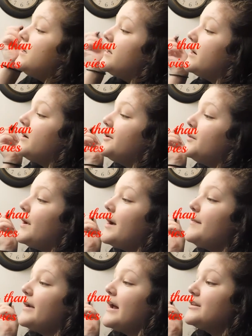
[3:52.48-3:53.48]
And I don't know
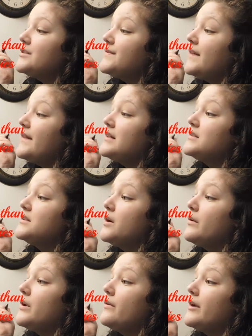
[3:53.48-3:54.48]
why, but I just found that so
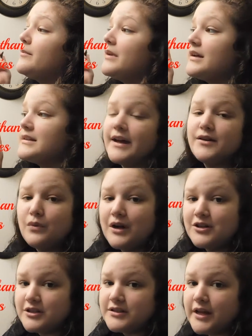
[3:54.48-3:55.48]
annoying because I had to
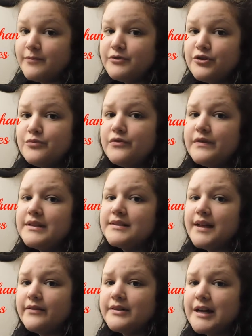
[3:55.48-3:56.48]
watch the same 2 movies
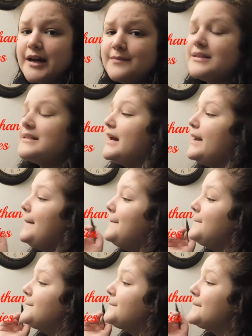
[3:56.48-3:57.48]
7 times a day.
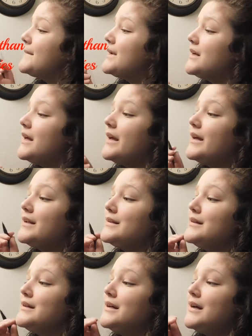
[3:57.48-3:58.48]

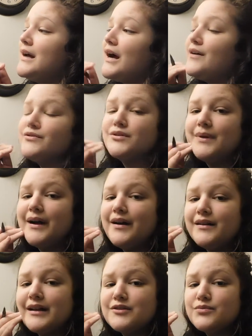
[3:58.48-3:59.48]
And after a
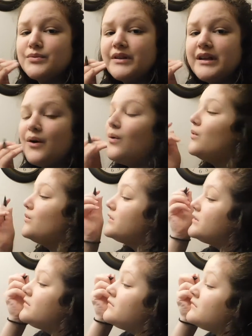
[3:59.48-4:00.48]
while, it gets really old.